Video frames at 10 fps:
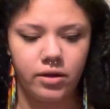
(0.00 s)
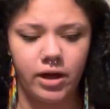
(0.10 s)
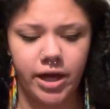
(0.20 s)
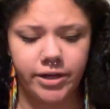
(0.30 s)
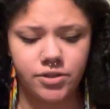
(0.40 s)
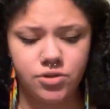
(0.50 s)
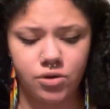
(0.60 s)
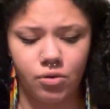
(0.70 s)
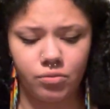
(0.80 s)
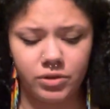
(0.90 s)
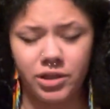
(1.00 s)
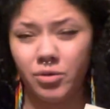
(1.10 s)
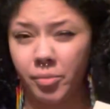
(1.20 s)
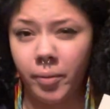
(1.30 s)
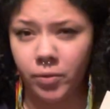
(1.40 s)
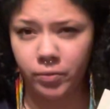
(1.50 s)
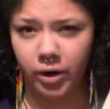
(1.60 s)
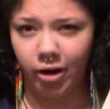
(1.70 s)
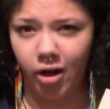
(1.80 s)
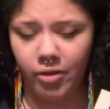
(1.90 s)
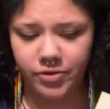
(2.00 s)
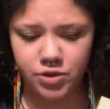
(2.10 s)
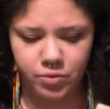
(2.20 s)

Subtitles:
I don't really remember where I got this